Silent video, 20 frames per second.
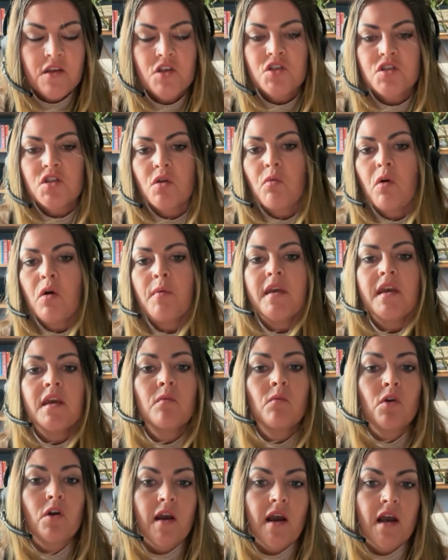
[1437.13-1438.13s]
So what we can
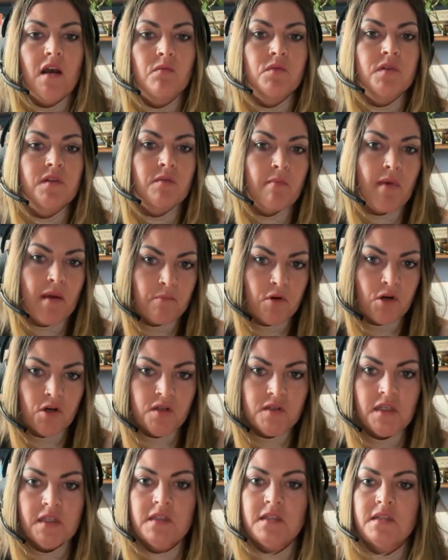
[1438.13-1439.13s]
work on with
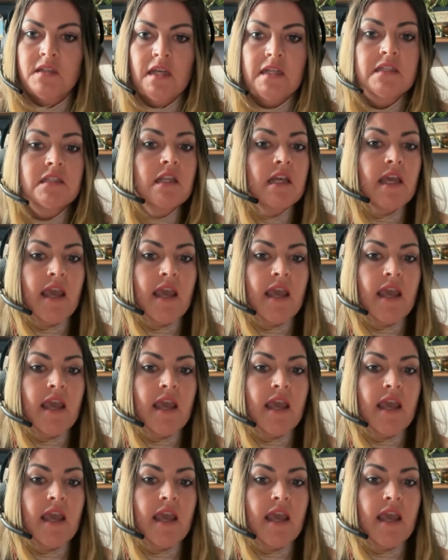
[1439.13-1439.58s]
members, it's the